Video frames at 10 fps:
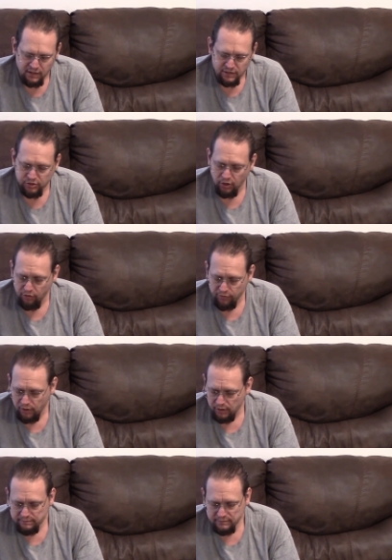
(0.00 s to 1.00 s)
So
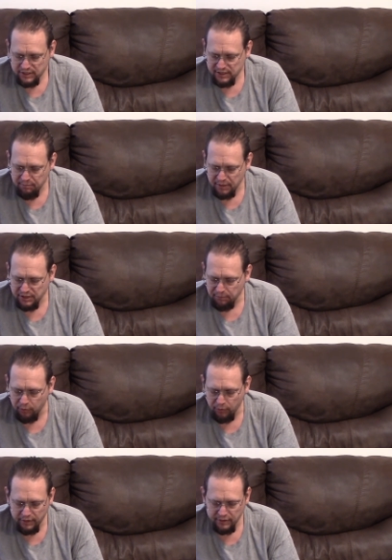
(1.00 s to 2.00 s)
overall, just a budget
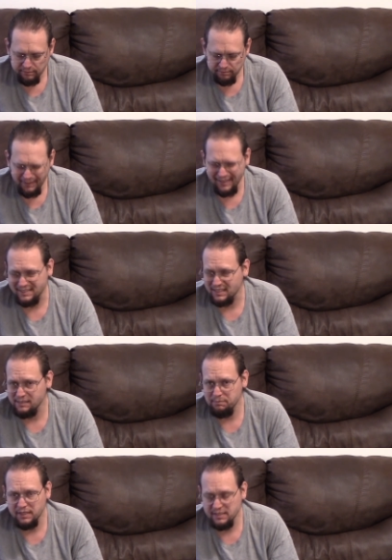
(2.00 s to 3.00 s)
board, about
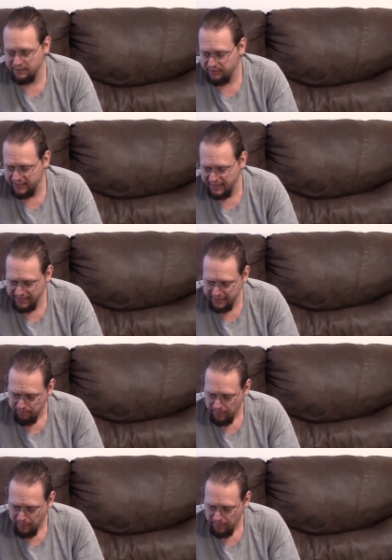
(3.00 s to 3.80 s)
60 bucks give or take,